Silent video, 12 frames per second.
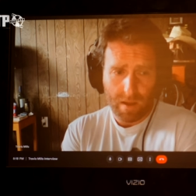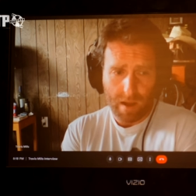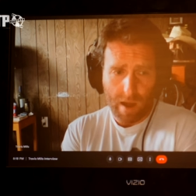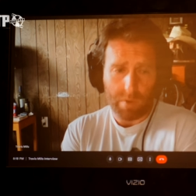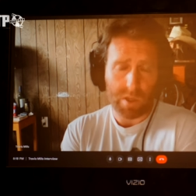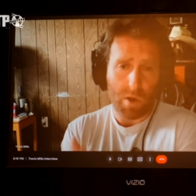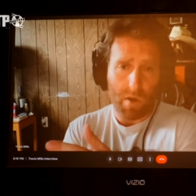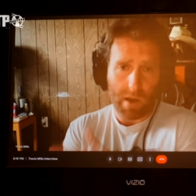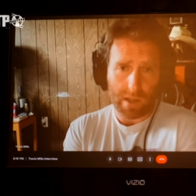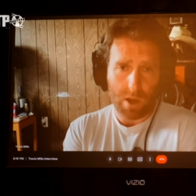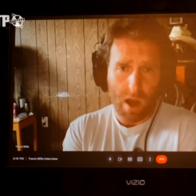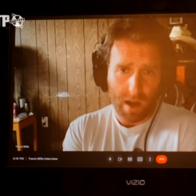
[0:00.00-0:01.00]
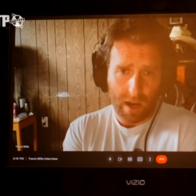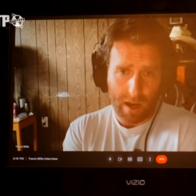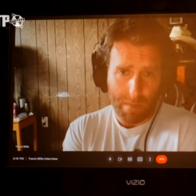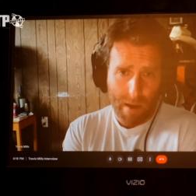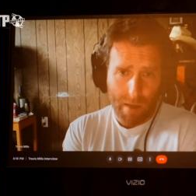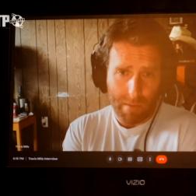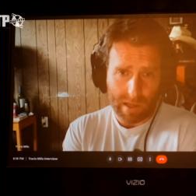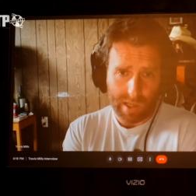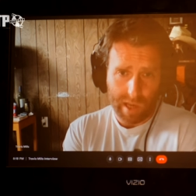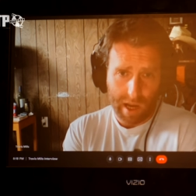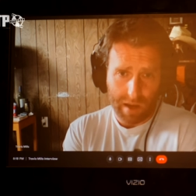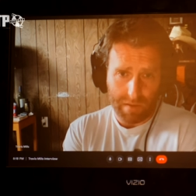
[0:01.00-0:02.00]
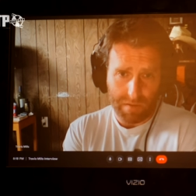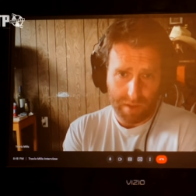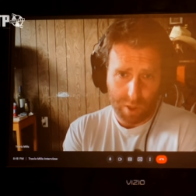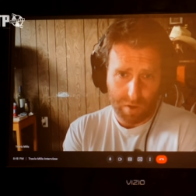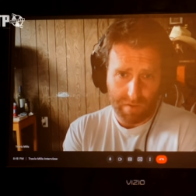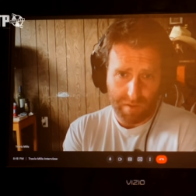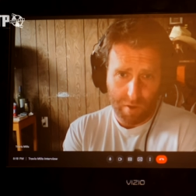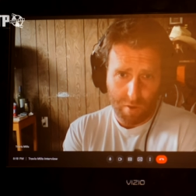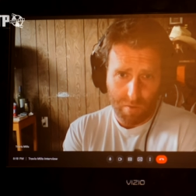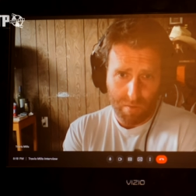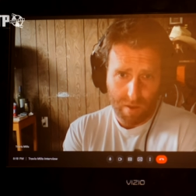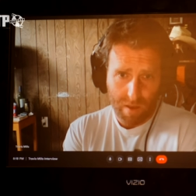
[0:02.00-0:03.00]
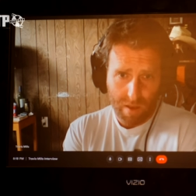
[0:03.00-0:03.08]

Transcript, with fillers: I was already talking about my second feature film.